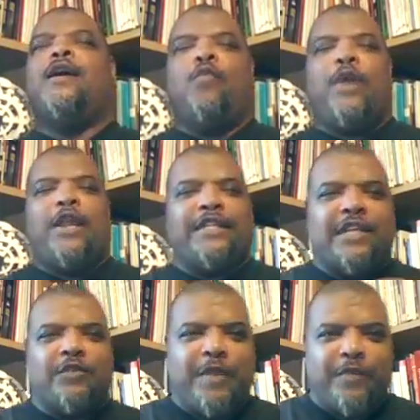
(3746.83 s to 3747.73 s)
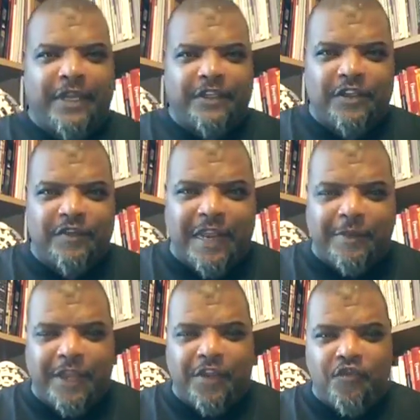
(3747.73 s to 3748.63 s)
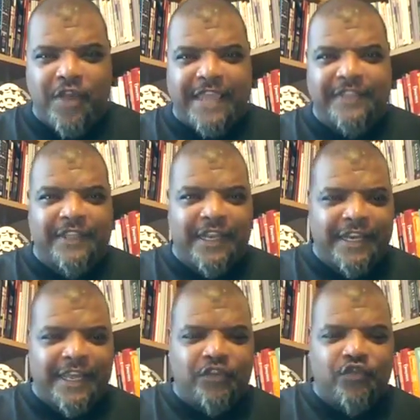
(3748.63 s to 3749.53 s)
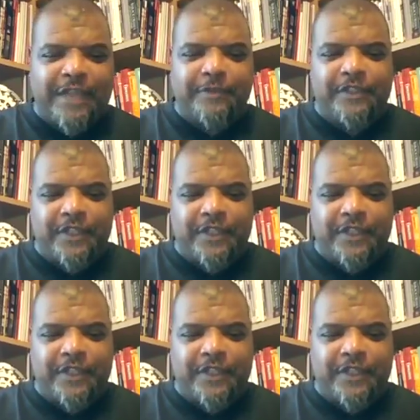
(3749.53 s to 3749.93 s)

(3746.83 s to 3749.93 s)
when I teach people how to develop their careers and their dreams